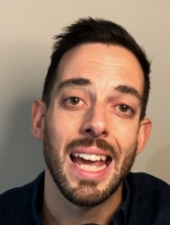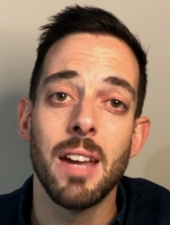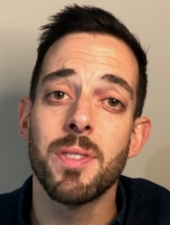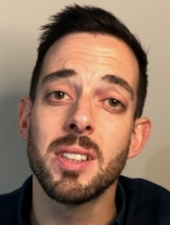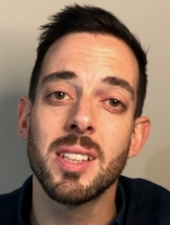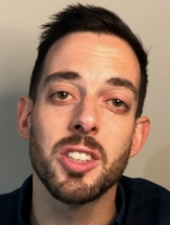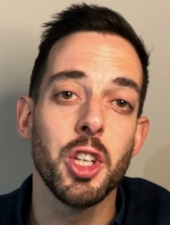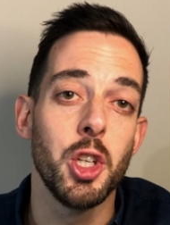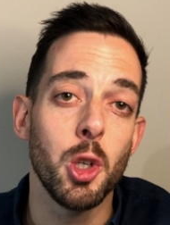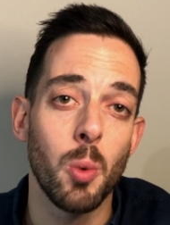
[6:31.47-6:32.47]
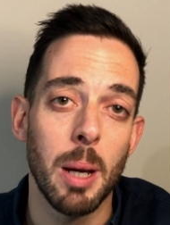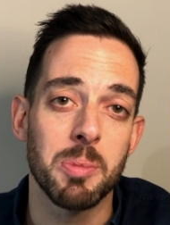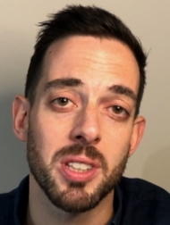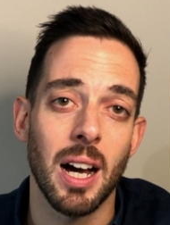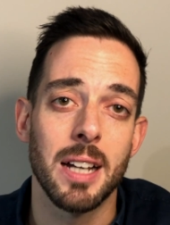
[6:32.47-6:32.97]
If this is a new
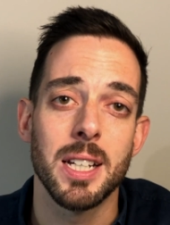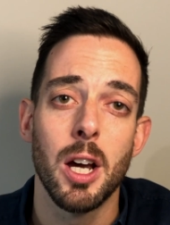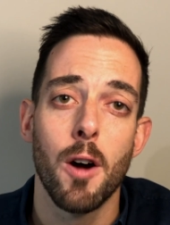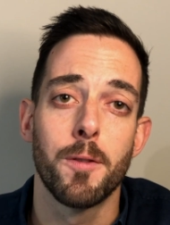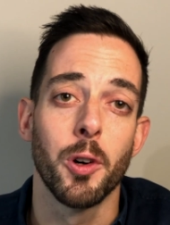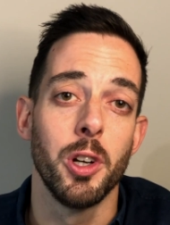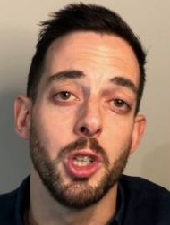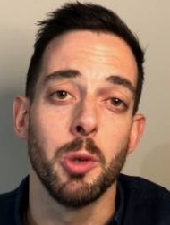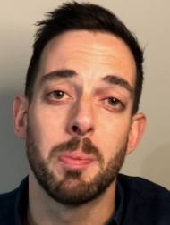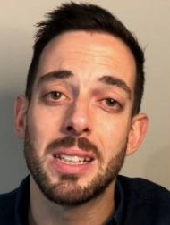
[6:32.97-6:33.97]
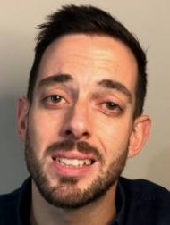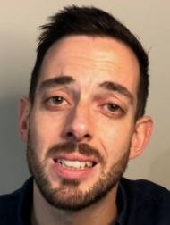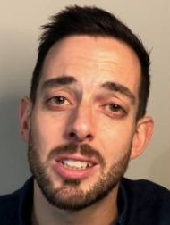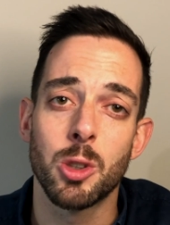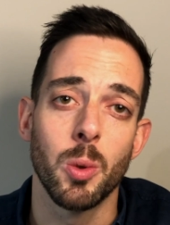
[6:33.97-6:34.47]
website for a new
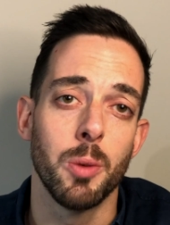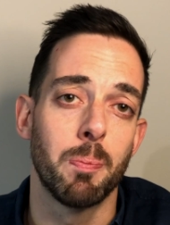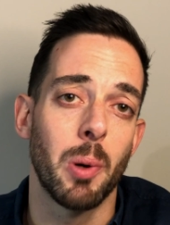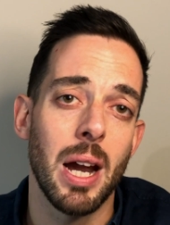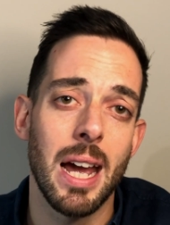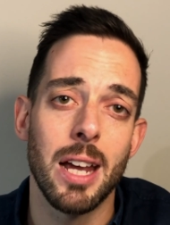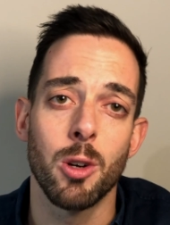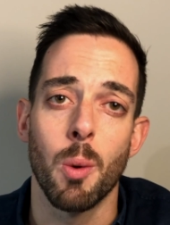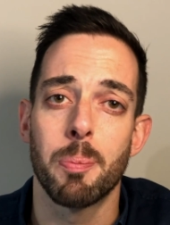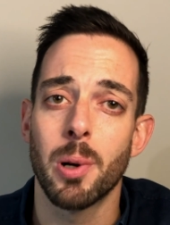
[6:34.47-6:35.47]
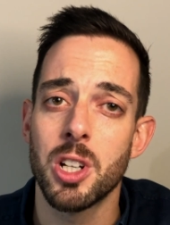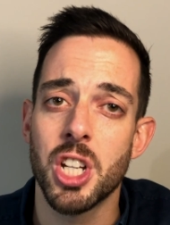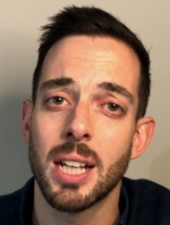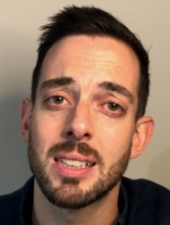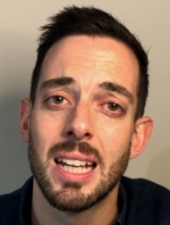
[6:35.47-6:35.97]
business or a brand or
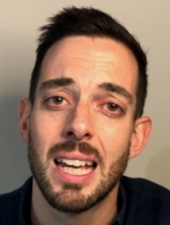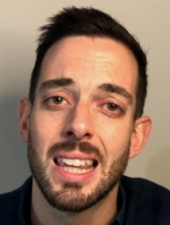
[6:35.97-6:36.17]
project,